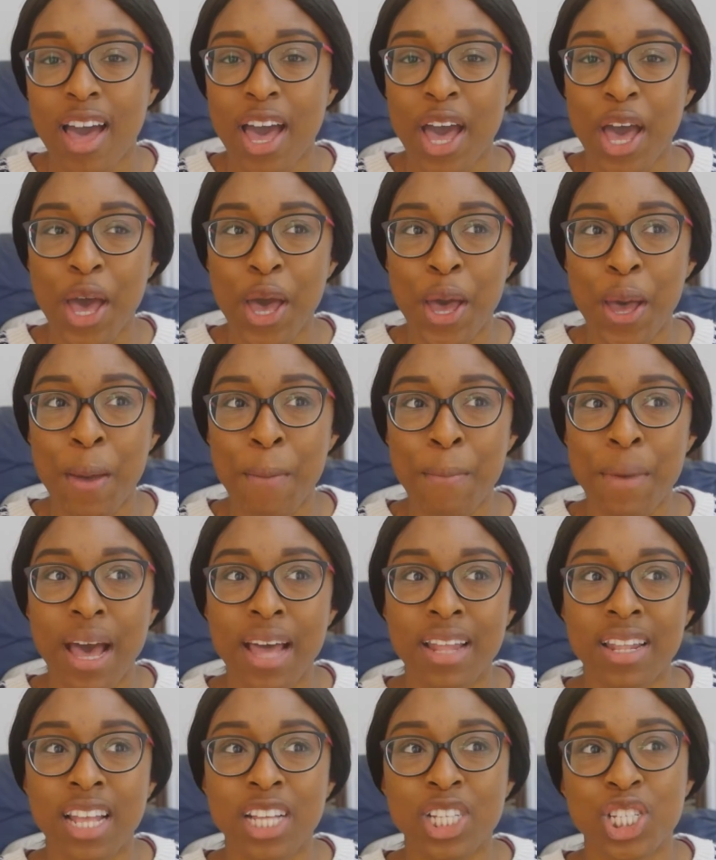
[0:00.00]

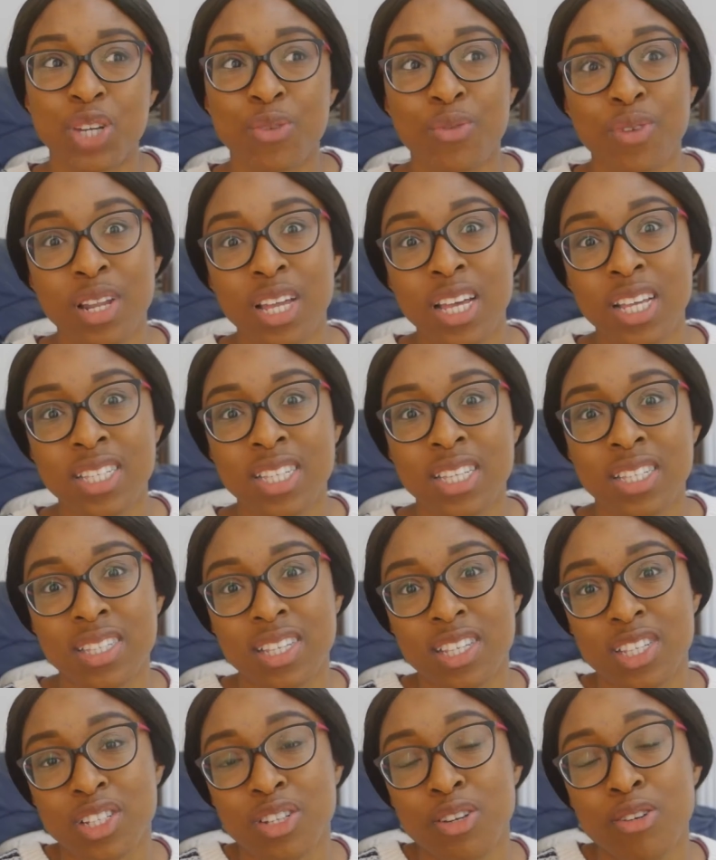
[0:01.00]
And then she releases
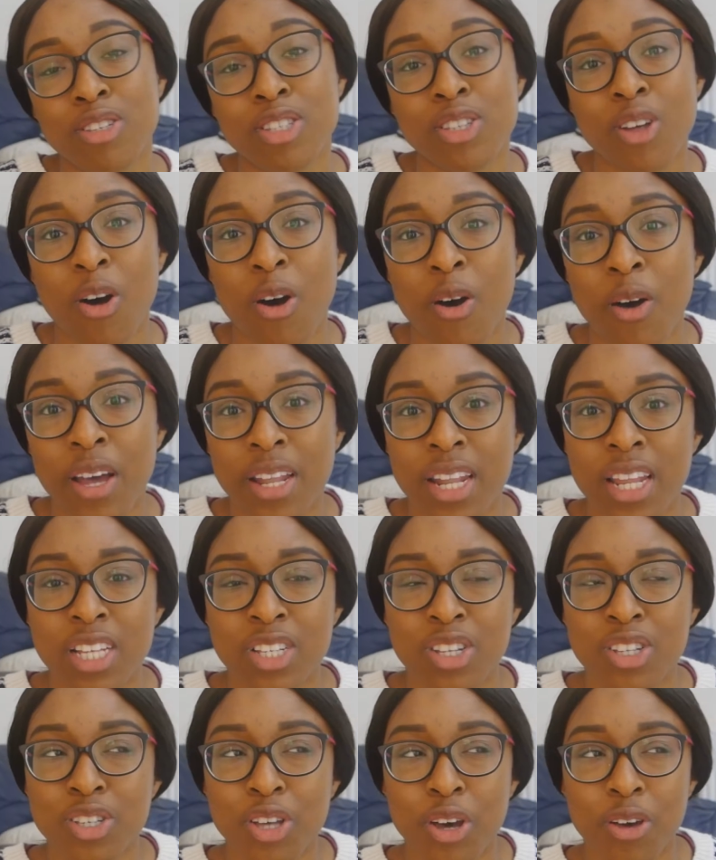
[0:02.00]
this new song and he
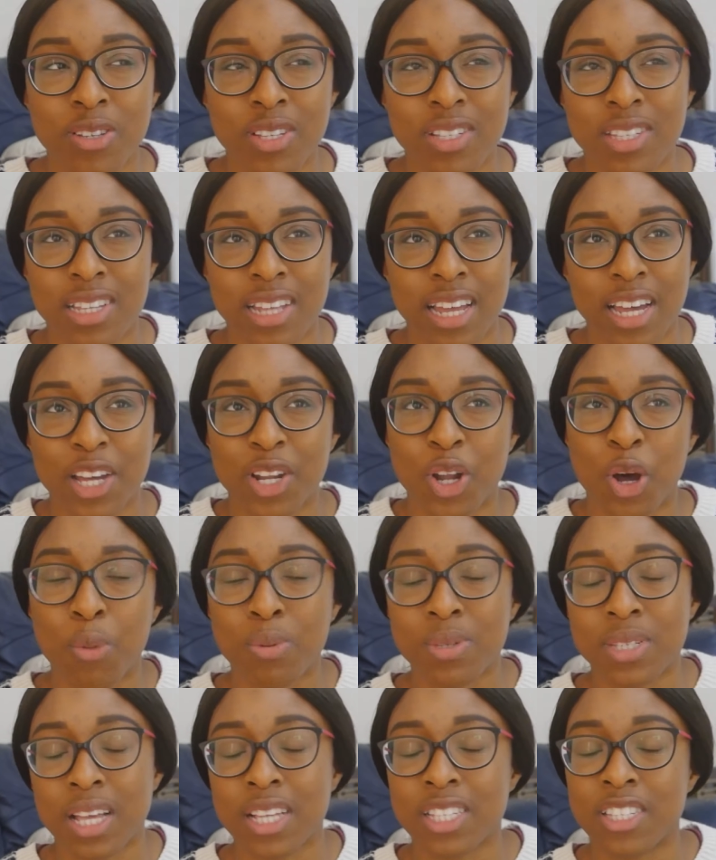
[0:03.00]
just goes into like an
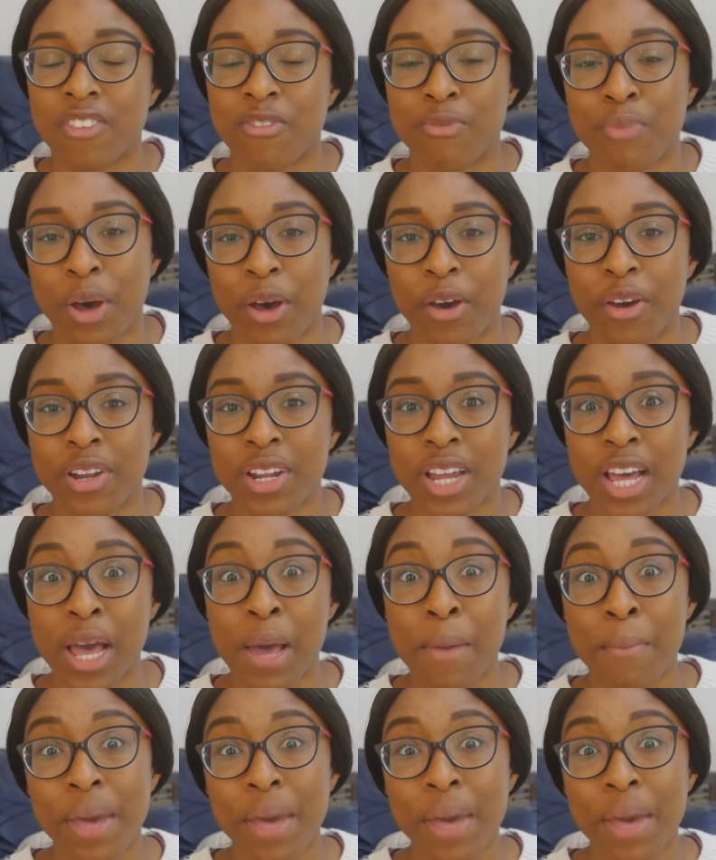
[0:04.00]
obsessive mode.